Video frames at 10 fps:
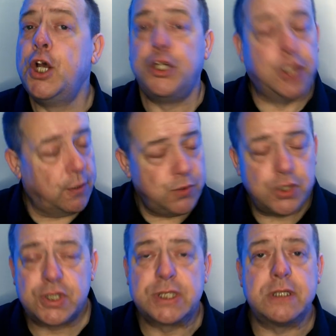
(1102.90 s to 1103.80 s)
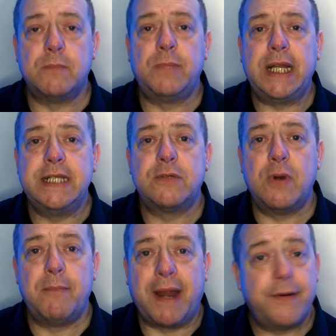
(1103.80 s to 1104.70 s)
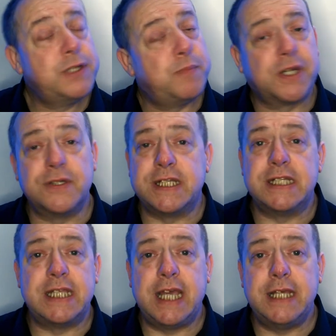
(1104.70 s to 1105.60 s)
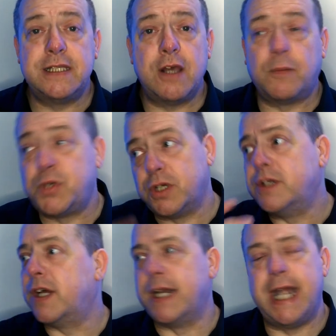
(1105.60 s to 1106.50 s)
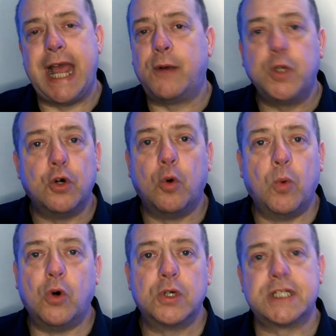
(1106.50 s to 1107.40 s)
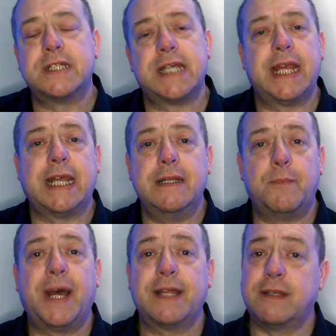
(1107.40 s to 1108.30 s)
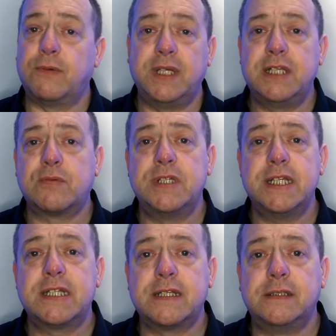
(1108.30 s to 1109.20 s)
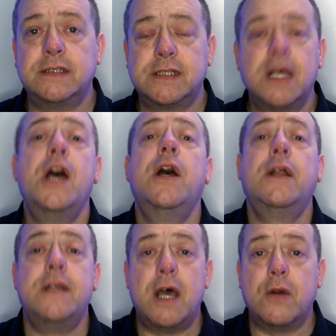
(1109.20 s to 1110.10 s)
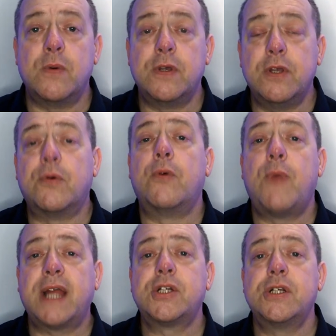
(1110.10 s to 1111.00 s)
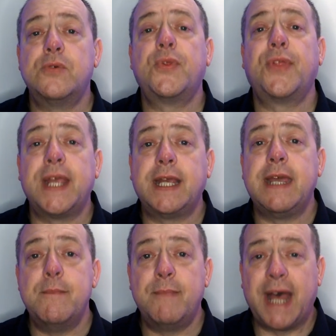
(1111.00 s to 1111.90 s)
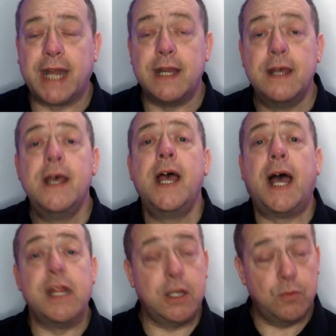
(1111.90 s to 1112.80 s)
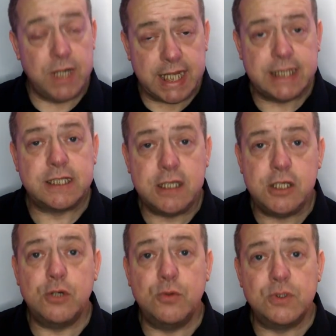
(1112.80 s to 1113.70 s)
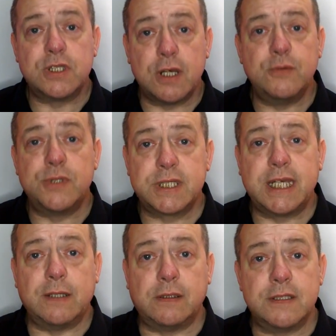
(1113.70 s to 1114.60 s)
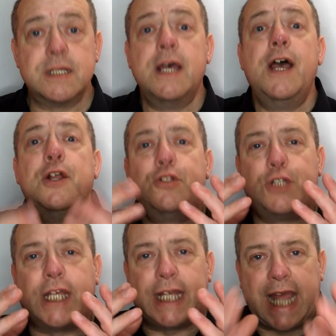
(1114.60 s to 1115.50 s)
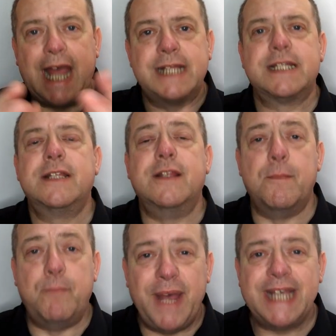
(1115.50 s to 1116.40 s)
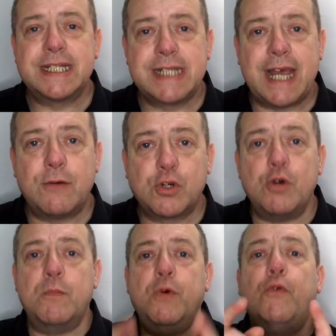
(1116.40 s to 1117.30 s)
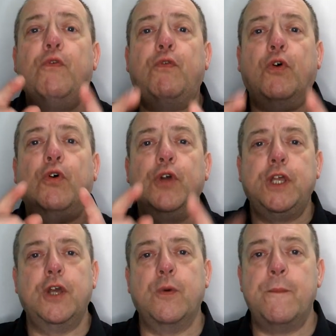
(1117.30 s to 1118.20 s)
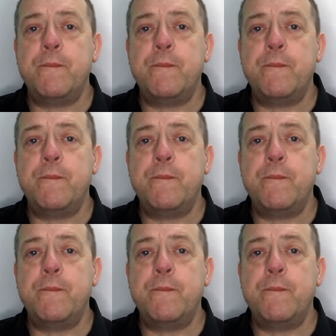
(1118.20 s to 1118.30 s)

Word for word: Don't just stumble into a marriage because it's the easy option and now you're water taking the path of least resistance. No, you're a rational thinking man and you need to use those skills to get the best outcome for you.